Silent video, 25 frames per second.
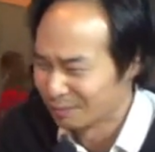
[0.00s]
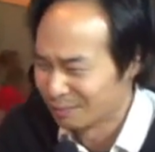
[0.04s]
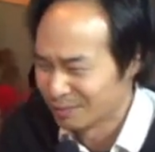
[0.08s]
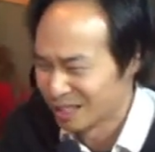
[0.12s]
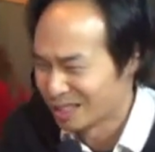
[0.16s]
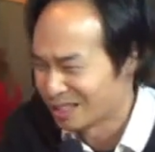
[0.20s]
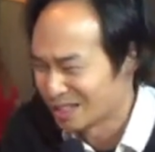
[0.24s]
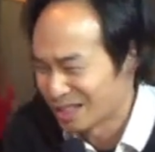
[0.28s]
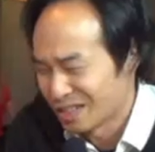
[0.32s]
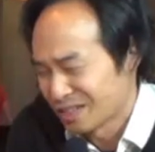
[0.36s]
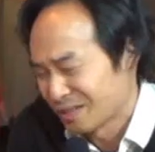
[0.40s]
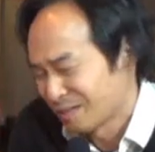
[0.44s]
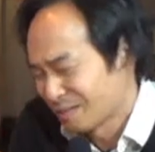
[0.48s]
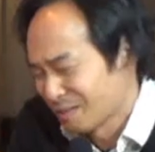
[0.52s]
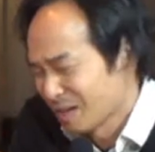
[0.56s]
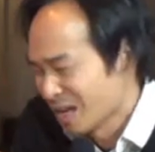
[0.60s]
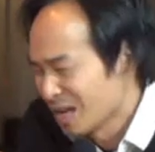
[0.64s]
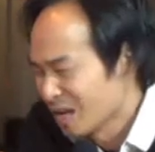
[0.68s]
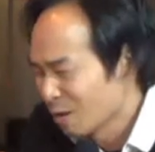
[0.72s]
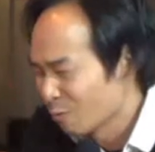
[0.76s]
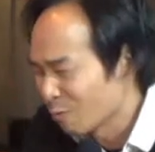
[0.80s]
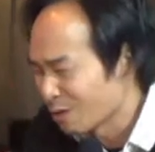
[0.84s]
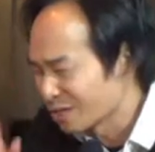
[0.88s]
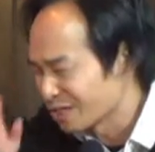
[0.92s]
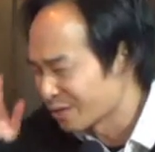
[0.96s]
It just
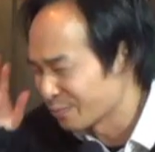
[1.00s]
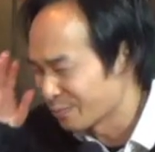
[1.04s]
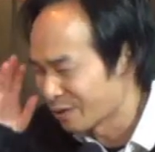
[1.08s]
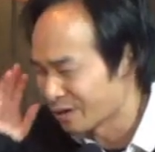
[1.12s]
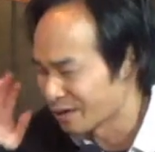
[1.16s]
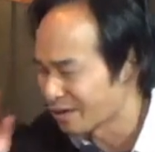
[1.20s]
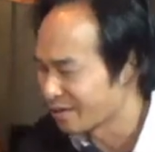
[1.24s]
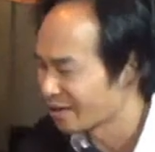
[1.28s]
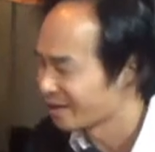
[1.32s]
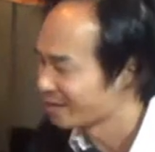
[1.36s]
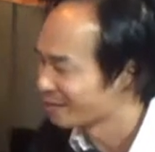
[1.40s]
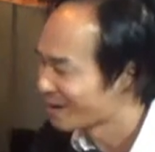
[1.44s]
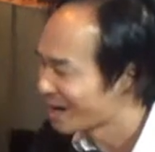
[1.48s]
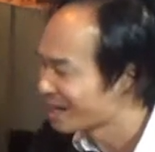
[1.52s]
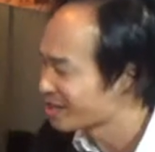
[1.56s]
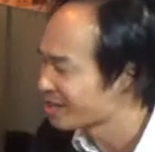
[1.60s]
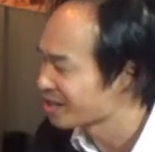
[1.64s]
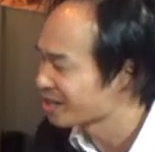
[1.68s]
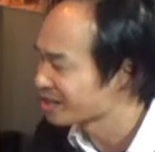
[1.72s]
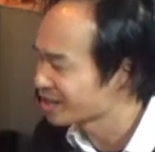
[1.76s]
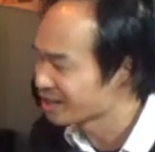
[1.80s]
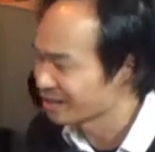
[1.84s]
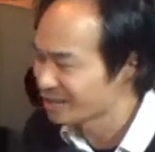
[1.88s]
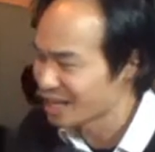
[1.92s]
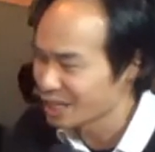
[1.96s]
wasn't part of their
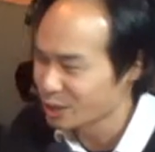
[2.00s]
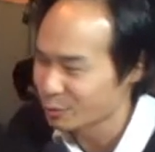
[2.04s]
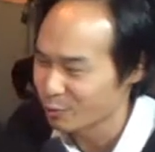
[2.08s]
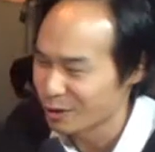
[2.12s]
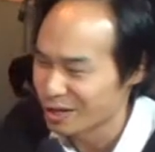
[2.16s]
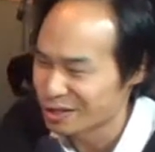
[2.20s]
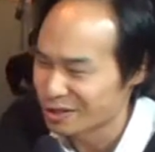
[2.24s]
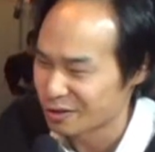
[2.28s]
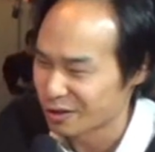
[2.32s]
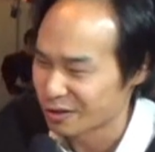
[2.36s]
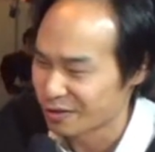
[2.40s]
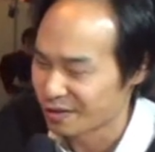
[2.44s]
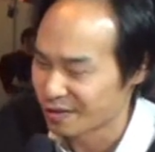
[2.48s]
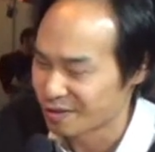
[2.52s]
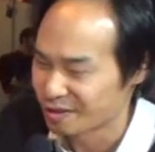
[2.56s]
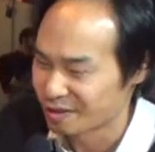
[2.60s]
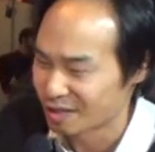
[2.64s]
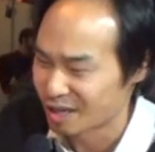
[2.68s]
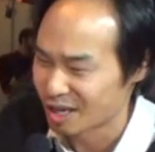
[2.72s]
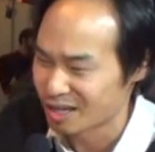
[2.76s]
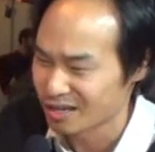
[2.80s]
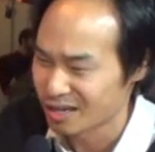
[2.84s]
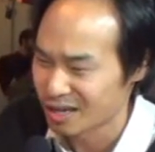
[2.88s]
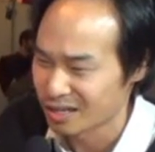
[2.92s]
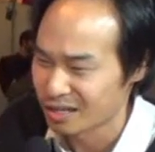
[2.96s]
imagination. That's why I sort of
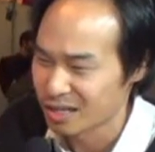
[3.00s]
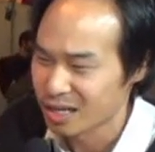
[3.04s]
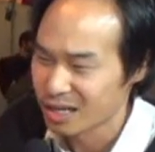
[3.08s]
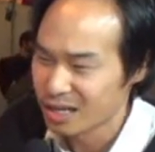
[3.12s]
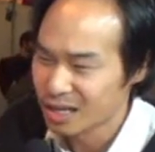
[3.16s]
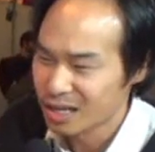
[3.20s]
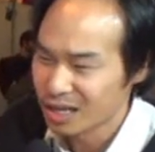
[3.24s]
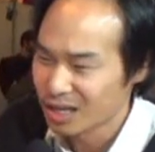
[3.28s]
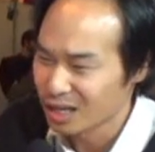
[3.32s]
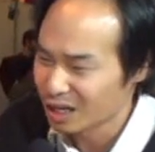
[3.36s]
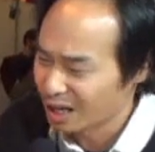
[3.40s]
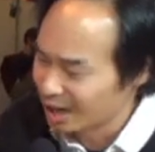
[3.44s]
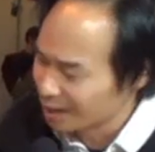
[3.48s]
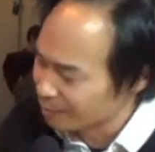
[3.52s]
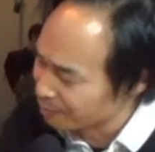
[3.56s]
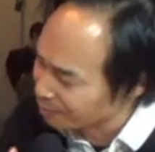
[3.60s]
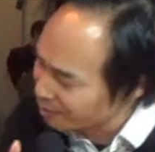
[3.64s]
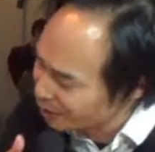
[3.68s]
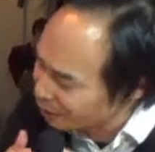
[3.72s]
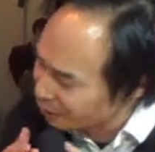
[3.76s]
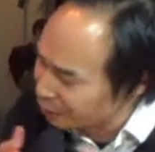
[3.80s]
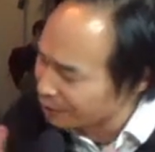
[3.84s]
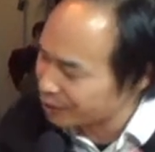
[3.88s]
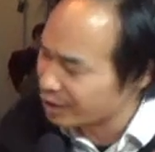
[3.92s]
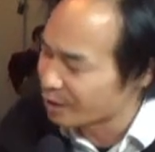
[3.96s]
say that
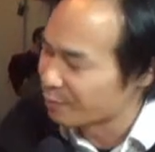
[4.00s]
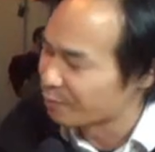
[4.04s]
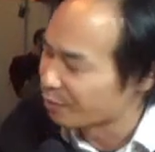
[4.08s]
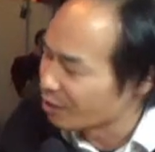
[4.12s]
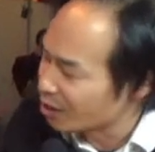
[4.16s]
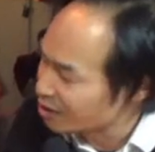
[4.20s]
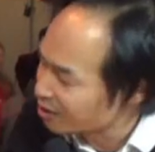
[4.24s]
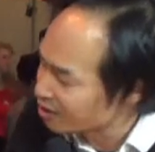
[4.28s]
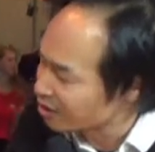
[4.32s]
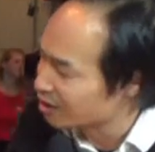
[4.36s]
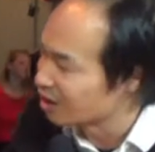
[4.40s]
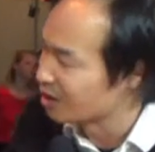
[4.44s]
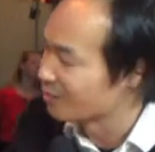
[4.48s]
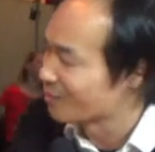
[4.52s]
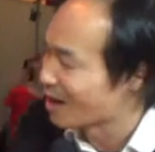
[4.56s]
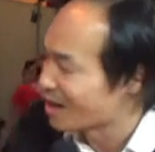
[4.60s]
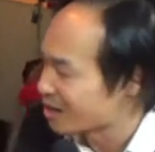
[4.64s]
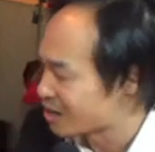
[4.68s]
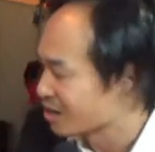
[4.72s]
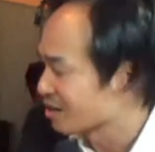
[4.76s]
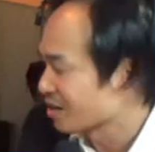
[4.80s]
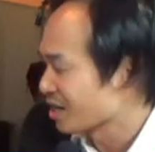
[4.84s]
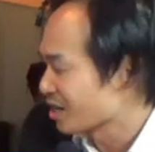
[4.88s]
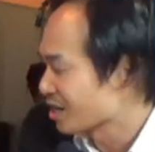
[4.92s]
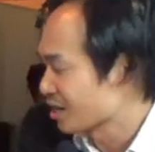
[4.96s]
if we could broaden our
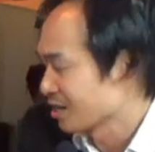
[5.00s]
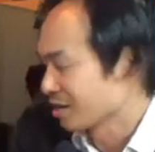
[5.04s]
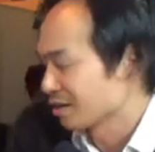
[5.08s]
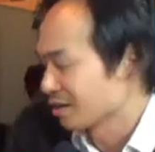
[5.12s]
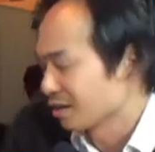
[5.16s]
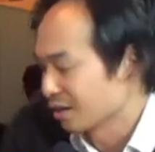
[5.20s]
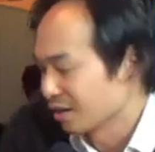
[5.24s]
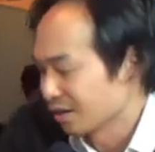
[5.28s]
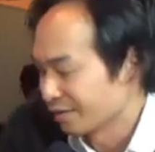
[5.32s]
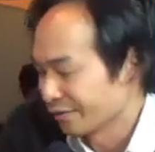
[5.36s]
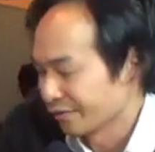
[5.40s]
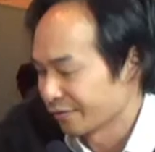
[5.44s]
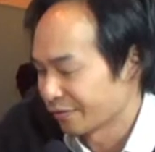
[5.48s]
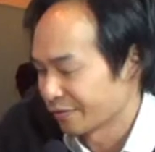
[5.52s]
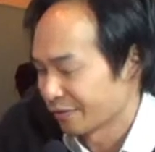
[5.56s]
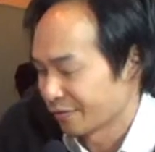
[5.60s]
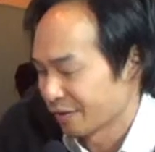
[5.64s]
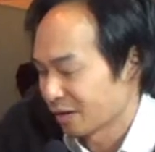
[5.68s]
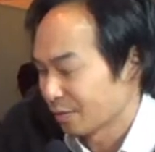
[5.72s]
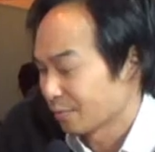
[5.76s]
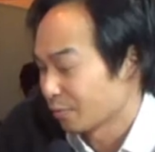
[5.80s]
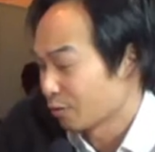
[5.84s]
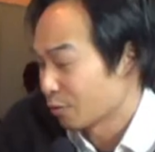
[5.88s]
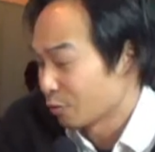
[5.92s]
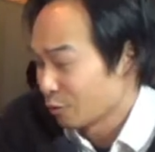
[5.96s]
imagination of
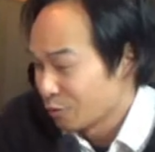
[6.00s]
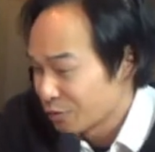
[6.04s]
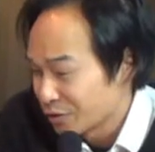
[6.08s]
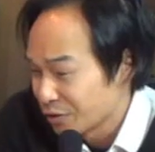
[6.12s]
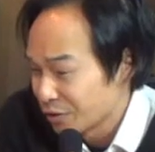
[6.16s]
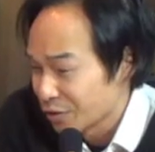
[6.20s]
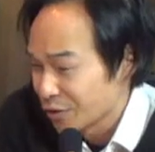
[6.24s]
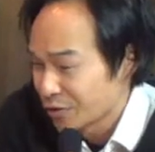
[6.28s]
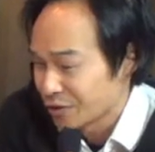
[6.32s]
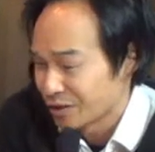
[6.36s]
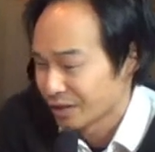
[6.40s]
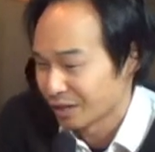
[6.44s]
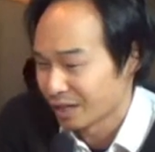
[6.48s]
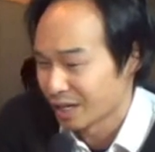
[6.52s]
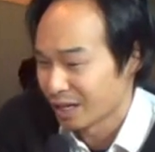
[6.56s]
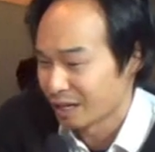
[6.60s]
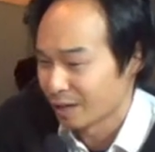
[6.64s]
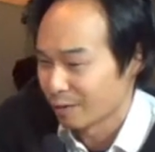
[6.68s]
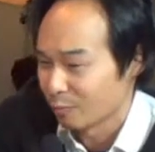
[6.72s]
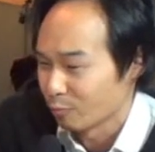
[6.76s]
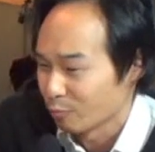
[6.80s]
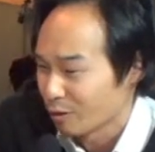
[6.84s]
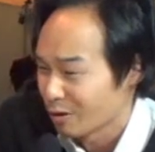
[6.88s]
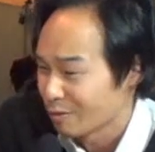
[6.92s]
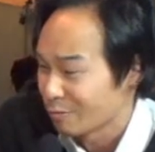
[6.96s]
who's using it
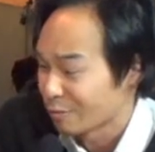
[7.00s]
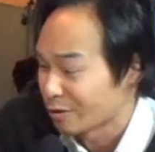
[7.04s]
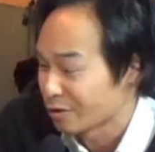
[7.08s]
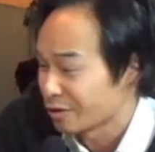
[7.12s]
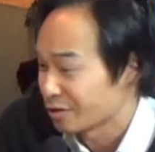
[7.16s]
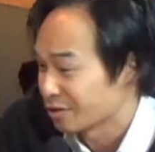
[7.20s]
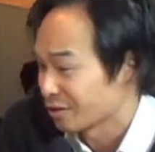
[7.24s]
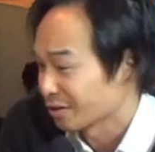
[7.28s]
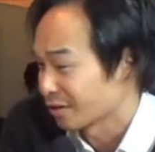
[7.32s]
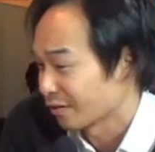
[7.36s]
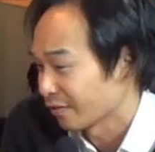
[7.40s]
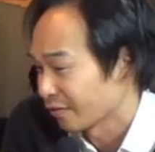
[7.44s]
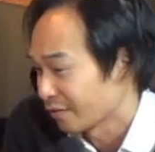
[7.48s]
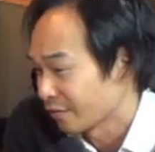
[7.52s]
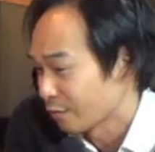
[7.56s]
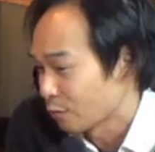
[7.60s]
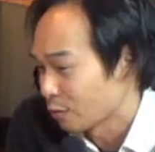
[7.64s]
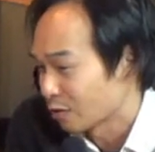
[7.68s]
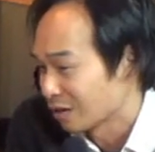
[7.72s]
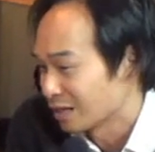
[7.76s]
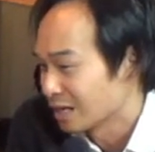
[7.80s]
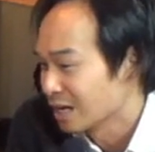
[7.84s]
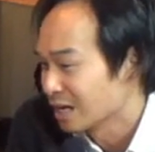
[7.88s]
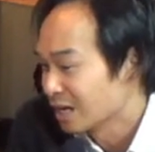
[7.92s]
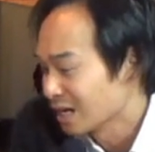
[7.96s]
and what we're using it
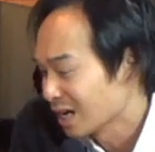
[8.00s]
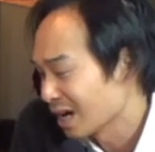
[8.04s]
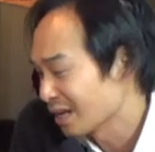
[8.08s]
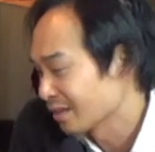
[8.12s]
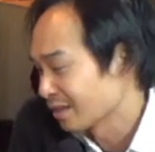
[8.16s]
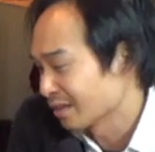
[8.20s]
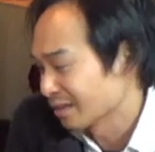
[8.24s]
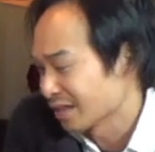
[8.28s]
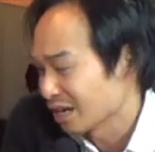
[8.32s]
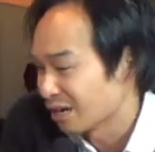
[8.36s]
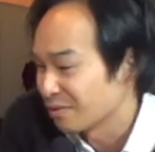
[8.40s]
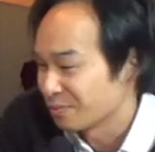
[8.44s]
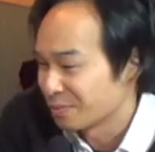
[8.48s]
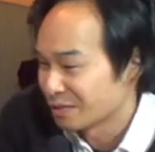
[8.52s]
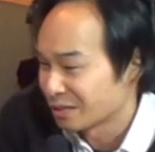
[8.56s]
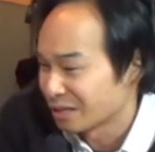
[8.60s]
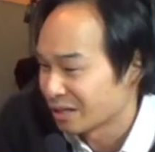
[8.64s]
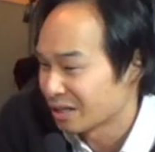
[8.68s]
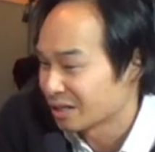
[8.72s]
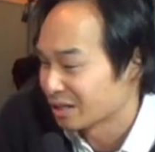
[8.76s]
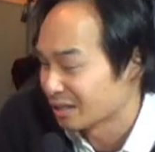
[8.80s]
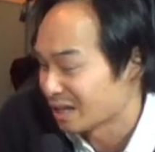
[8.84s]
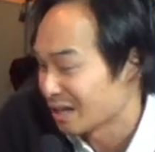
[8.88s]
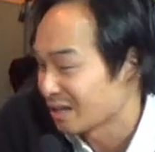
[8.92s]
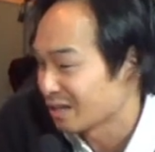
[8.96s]
for, I think that would be
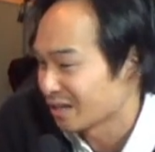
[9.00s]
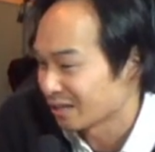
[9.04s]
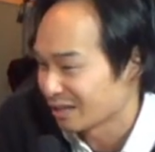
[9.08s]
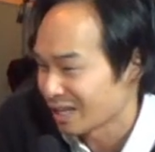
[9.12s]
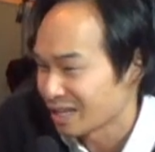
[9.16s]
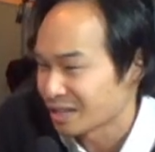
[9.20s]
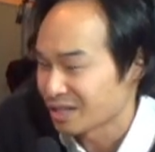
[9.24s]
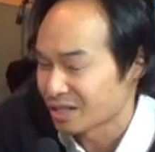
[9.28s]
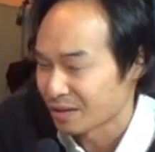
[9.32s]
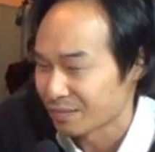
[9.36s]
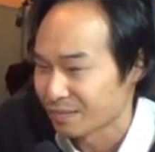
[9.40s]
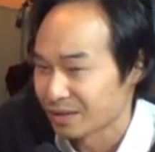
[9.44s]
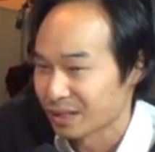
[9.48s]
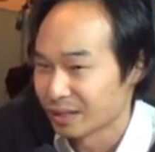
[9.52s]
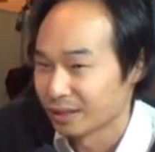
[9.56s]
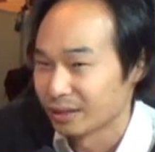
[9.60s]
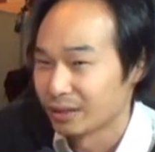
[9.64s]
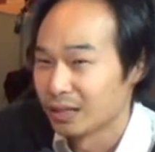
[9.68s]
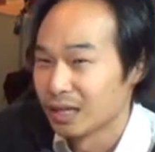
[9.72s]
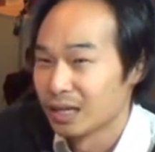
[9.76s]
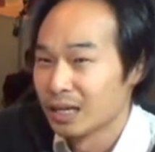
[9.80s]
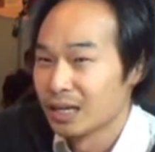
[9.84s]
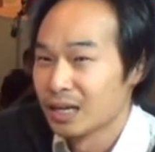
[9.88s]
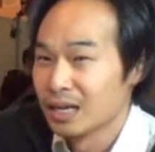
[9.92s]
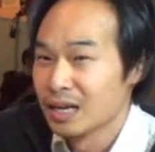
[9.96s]
good. And I think that's something,
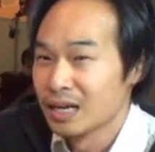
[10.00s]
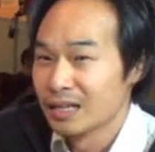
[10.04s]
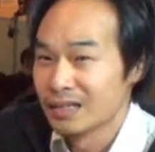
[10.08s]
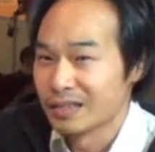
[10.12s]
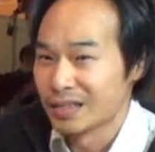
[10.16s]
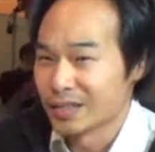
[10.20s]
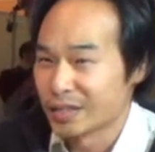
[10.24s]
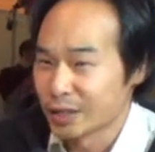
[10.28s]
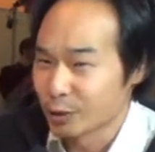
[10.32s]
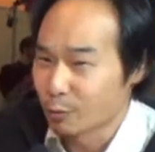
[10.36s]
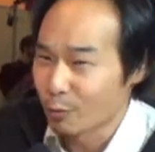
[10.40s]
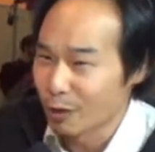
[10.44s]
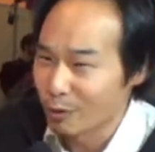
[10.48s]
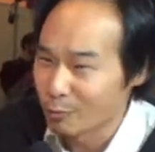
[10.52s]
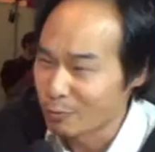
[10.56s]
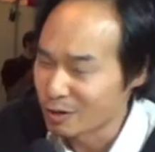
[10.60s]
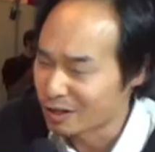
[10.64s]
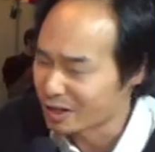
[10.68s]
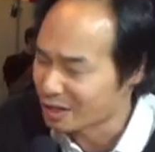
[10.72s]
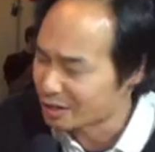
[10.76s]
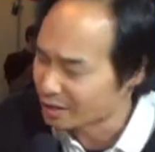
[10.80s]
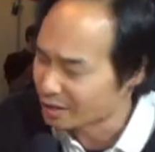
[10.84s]
this is why we need